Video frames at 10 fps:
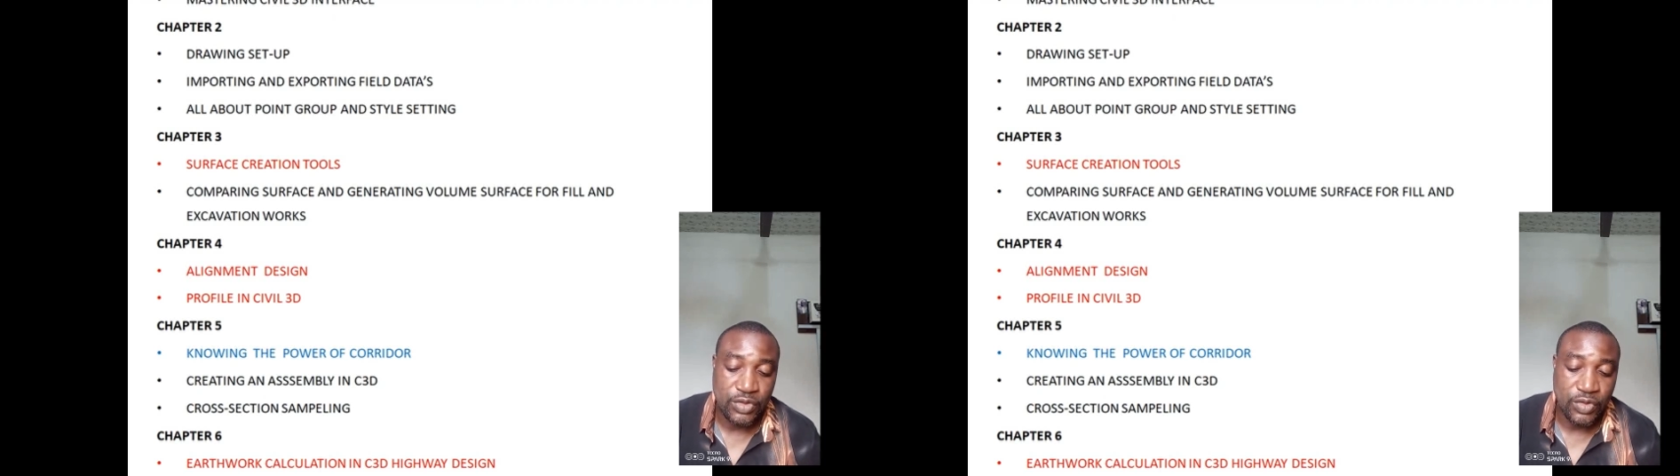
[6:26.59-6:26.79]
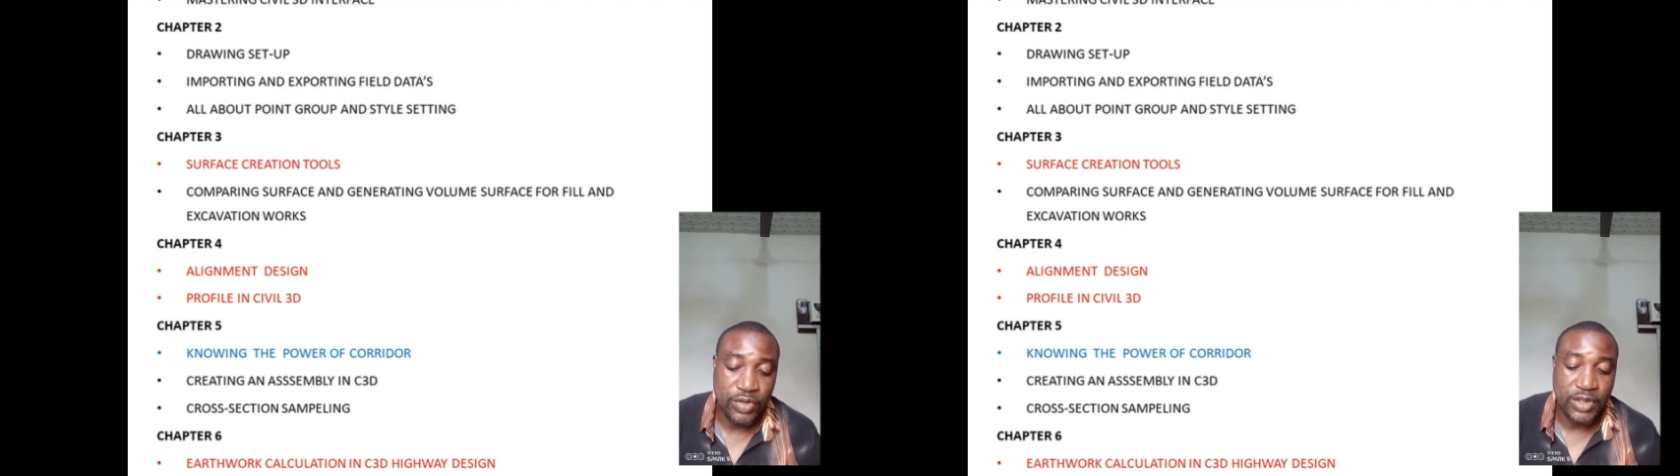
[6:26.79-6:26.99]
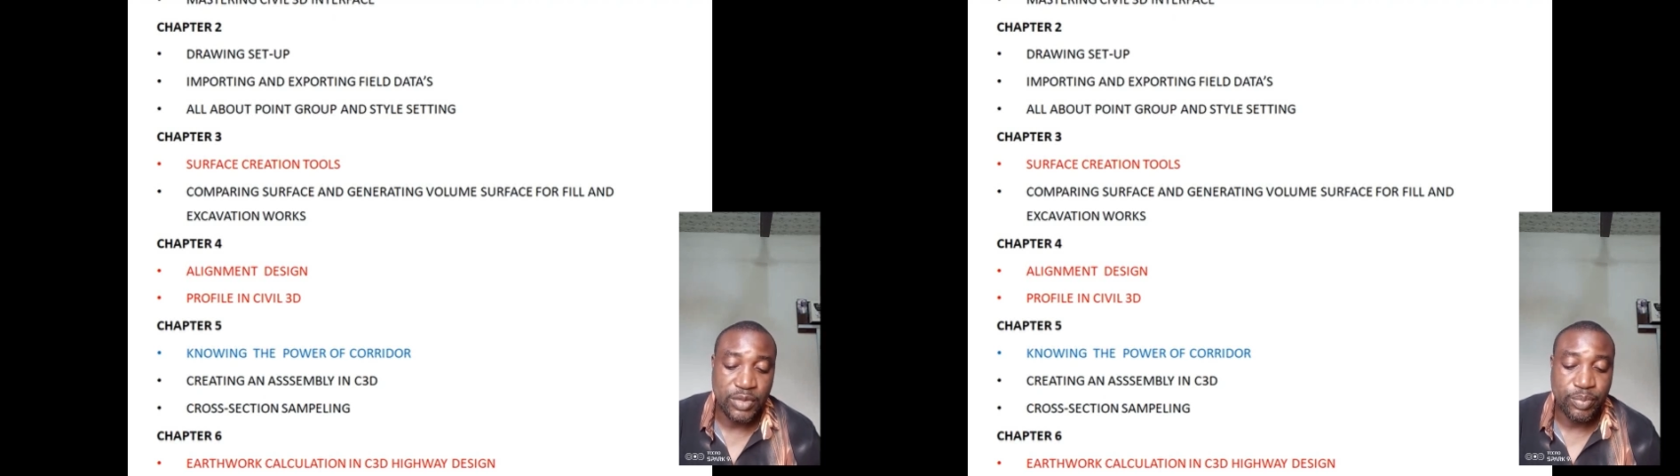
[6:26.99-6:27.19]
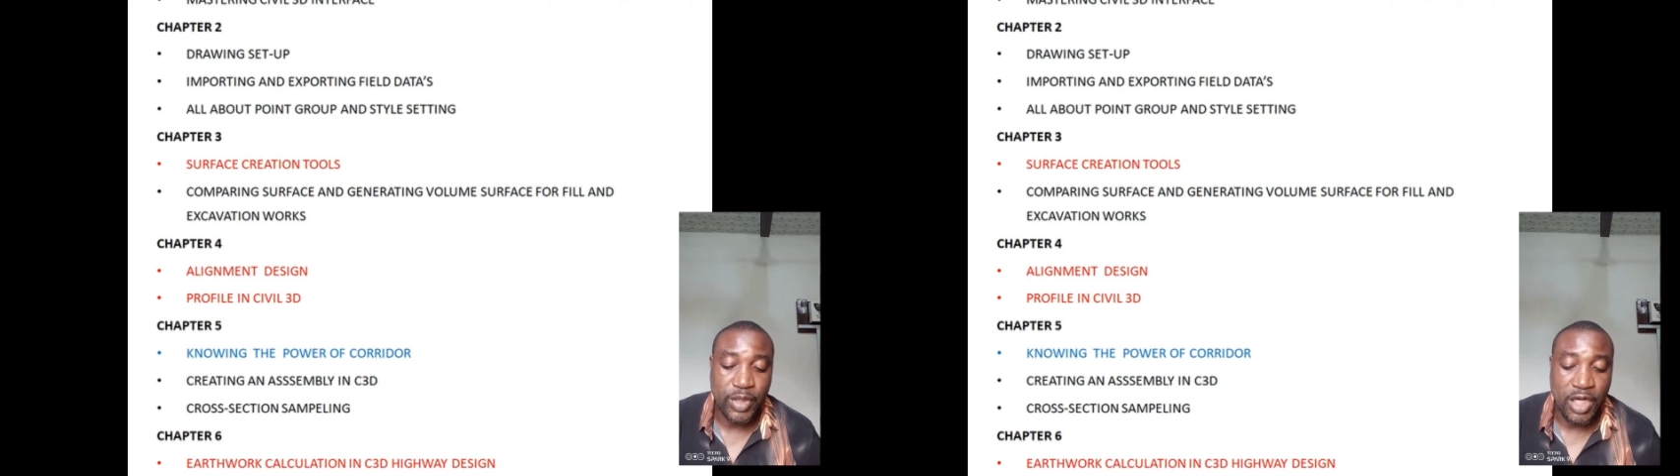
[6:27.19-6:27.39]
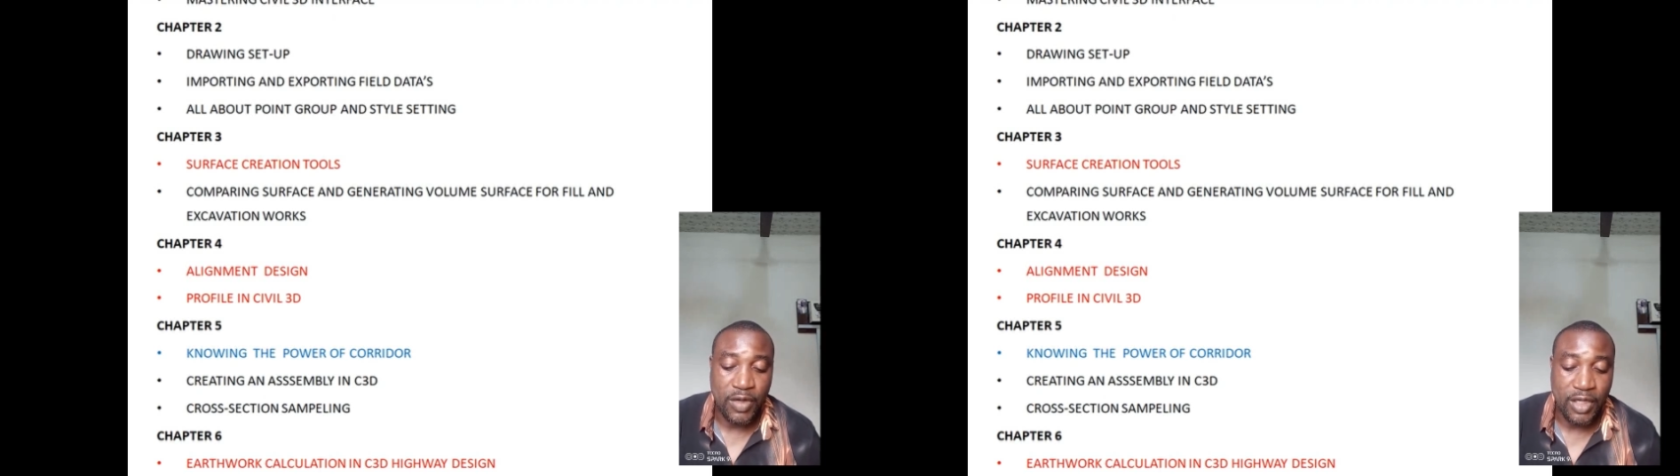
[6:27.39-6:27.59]
knowing the
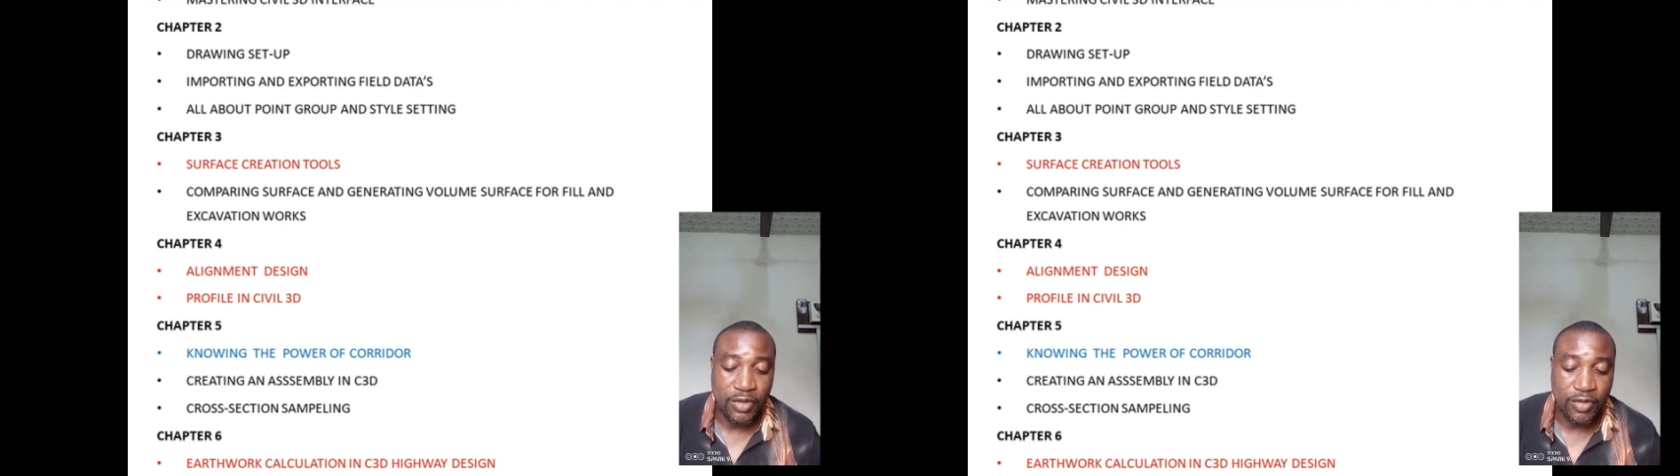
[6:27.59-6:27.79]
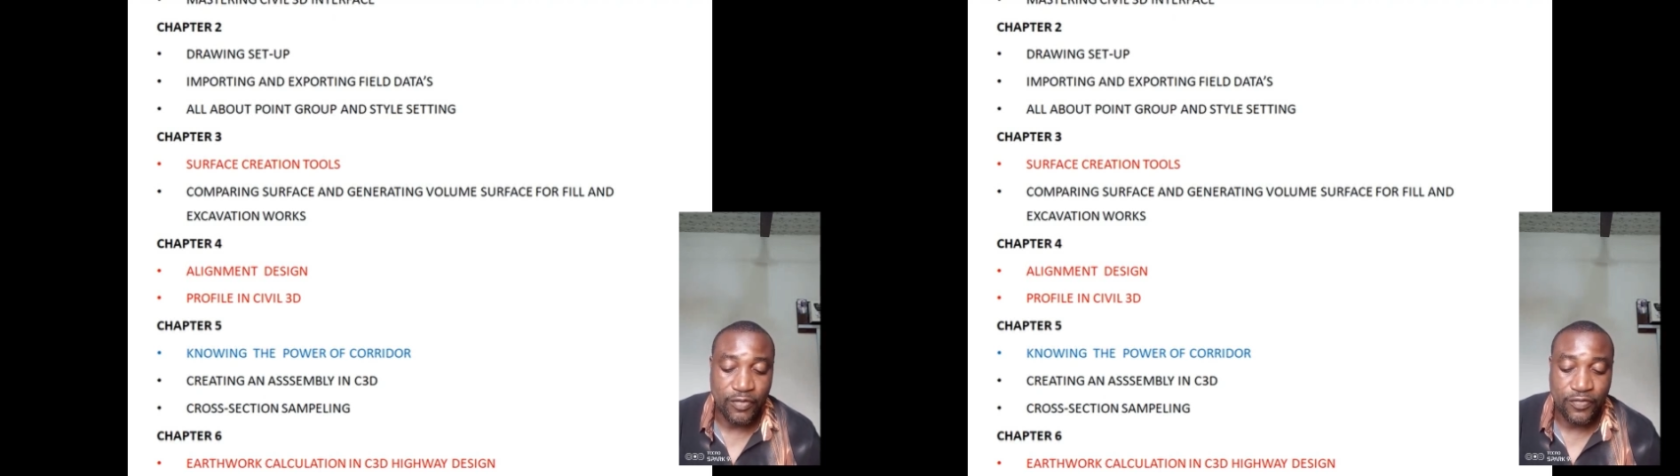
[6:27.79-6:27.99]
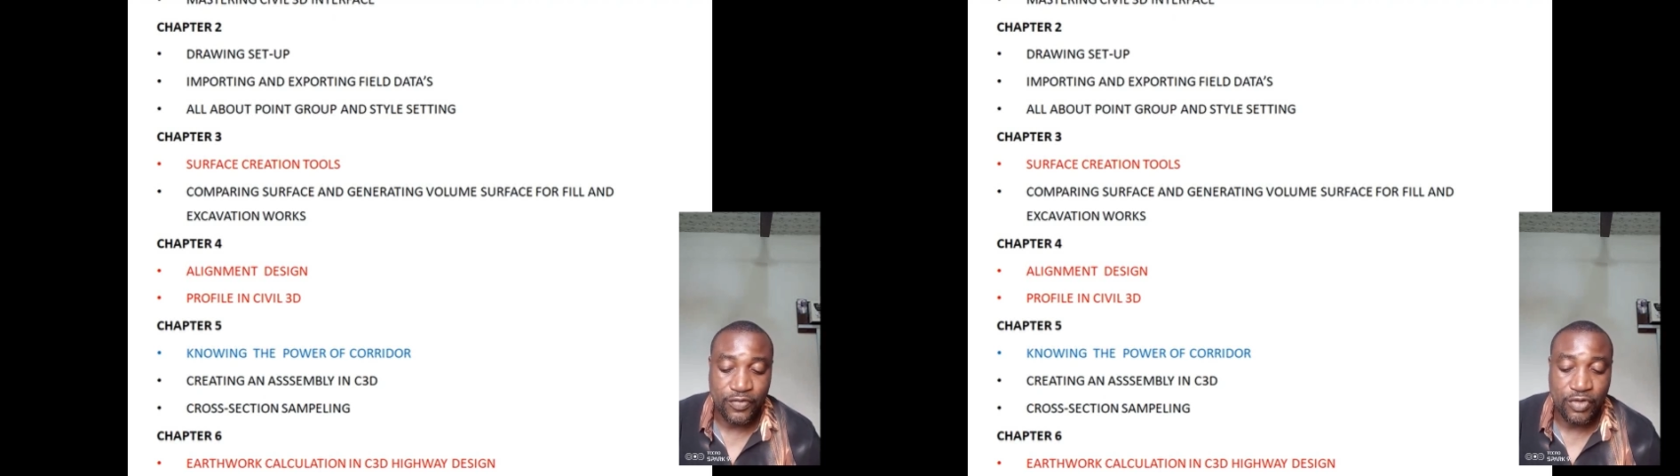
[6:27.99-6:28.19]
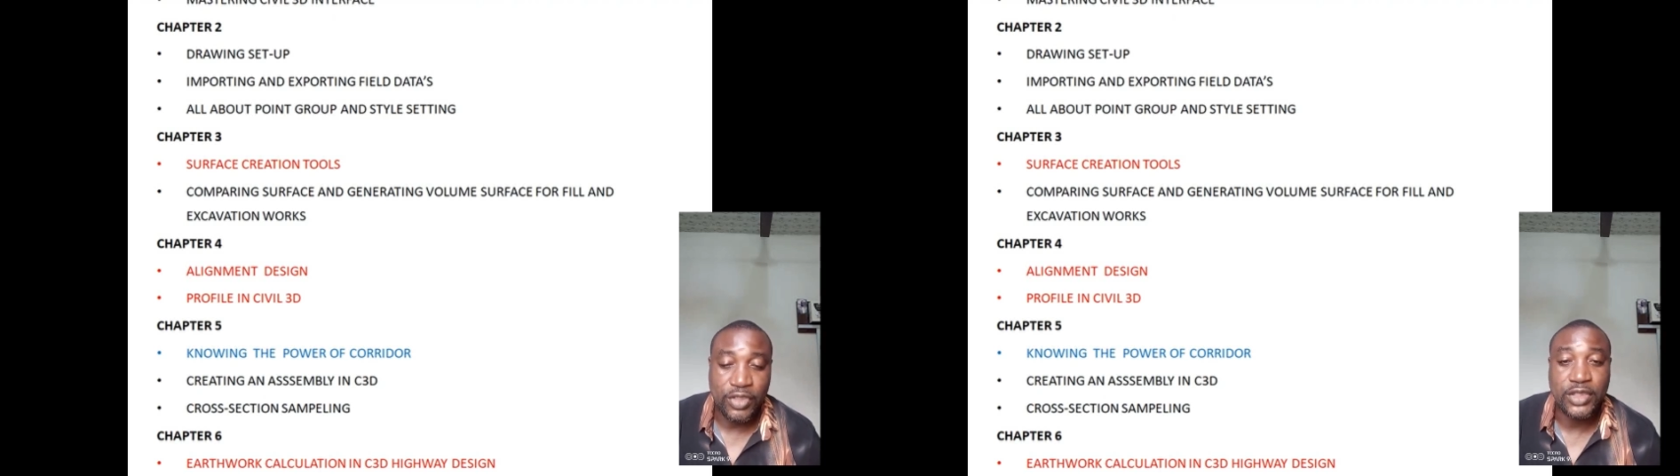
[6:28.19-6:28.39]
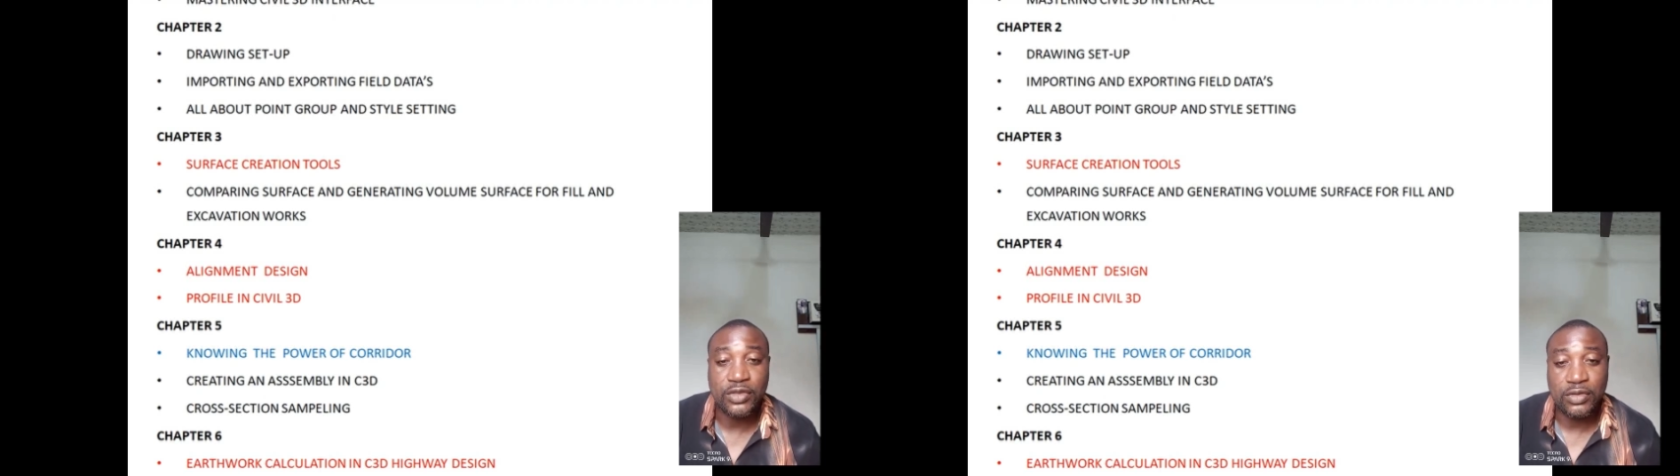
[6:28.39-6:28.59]
power of
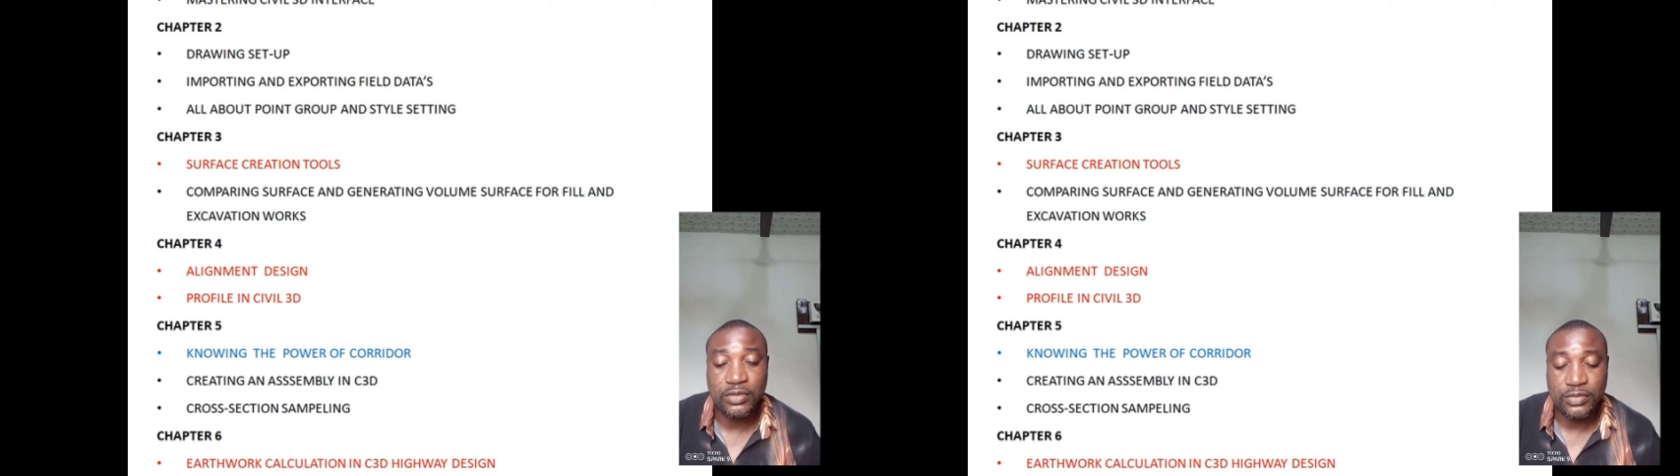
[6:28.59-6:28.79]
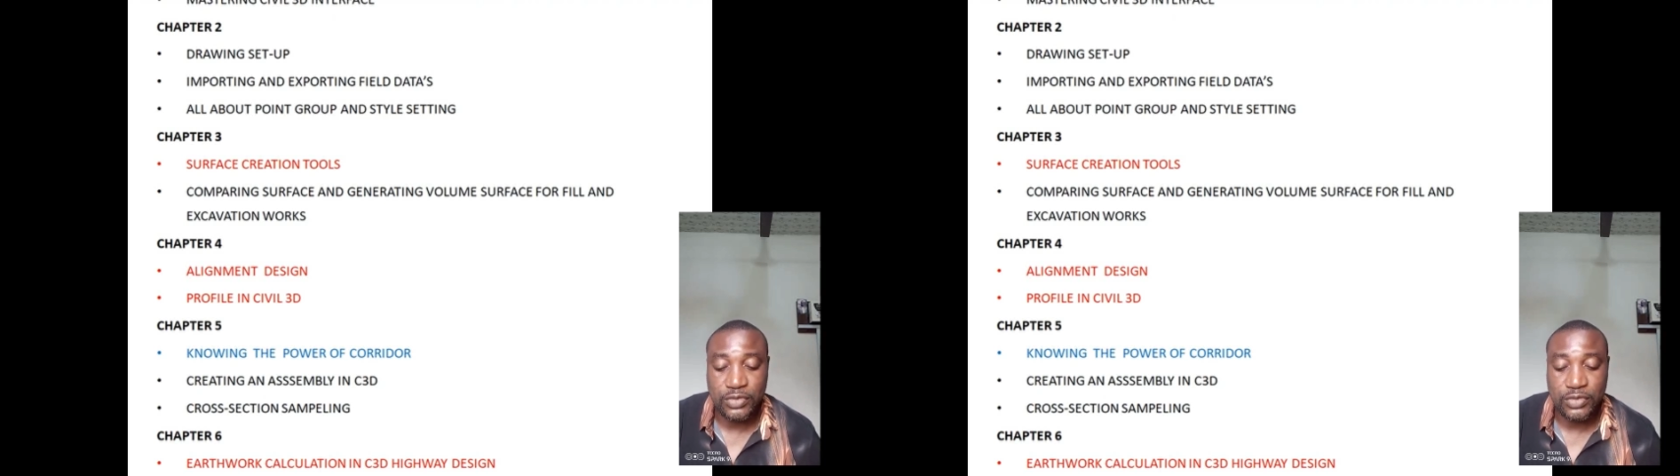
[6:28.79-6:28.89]
corridor,